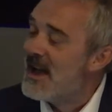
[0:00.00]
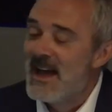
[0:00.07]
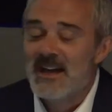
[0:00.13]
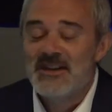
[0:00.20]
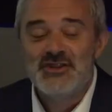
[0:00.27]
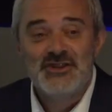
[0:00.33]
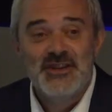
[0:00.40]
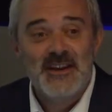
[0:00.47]

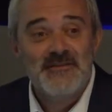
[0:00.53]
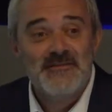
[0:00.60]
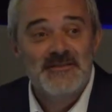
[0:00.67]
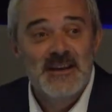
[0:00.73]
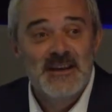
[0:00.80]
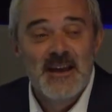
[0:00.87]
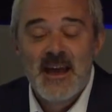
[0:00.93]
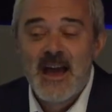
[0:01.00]
shift.
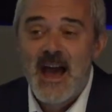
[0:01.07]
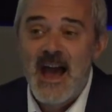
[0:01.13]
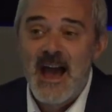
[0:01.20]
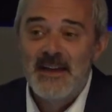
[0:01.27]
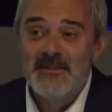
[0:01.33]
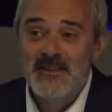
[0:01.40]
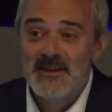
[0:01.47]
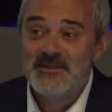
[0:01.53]

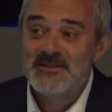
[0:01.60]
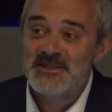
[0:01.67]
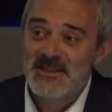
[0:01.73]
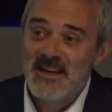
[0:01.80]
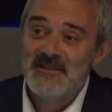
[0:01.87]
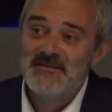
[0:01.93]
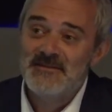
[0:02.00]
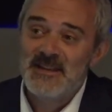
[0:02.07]
And those
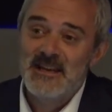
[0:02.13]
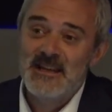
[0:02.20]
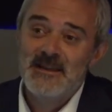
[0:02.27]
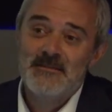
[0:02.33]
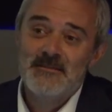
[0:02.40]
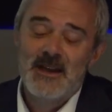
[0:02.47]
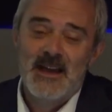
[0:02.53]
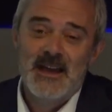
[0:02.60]
safety,
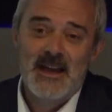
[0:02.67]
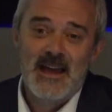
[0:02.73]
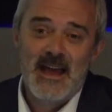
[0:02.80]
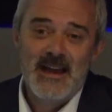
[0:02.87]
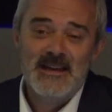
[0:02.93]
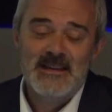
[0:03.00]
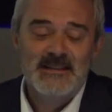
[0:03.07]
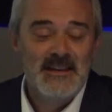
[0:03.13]

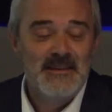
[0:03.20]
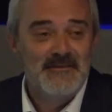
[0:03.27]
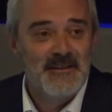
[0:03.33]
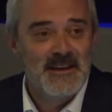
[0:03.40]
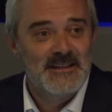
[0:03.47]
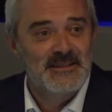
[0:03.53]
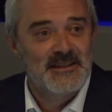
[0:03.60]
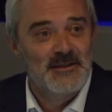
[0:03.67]
any
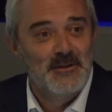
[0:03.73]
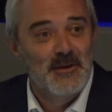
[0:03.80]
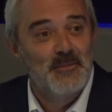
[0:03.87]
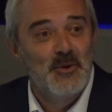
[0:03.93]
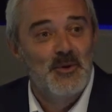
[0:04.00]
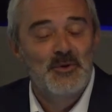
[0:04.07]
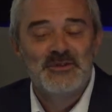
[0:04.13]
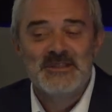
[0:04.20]
defects that are
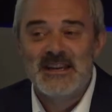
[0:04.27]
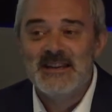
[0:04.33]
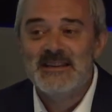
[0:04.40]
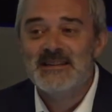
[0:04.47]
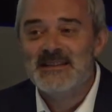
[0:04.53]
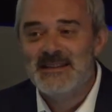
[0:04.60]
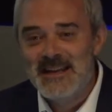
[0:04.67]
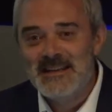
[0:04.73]
reported
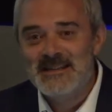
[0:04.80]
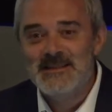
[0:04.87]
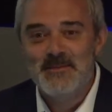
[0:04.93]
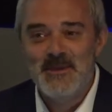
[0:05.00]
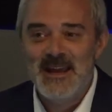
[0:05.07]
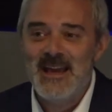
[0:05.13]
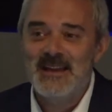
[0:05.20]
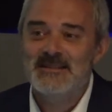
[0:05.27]
need to
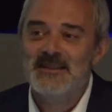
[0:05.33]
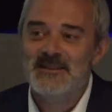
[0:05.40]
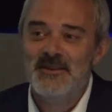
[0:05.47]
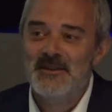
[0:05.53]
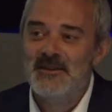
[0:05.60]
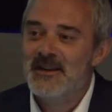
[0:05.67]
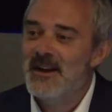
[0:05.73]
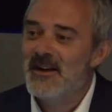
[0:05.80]
be acted
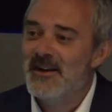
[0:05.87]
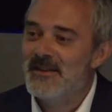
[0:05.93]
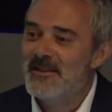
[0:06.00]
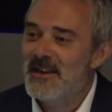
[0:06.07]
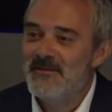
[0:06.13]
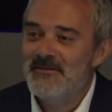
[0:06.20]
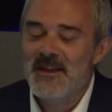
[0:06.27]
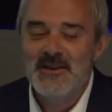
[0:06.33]
on.
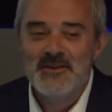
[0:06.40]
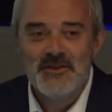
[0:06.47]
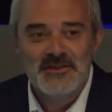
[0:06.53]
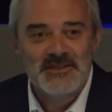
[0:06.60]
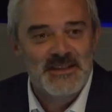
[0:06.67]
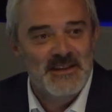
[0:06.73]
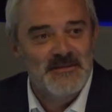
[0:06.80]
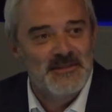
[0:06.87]
If they're not
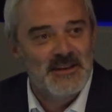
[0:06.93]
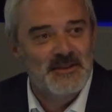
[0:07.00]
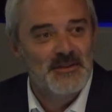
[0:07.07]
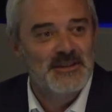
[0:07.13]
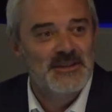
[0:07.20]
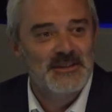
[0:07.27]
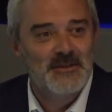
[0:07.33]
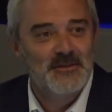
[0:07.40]
safety
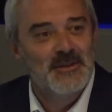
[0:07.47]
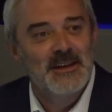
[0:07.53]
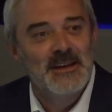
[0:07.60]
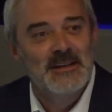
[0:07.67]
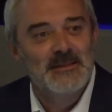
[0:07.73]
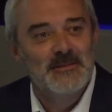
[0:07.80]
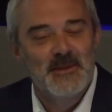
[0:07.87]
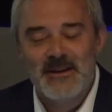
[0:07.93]
critical, they
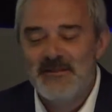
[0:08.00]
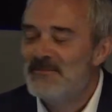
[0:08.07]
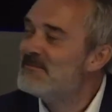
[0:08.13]
need to be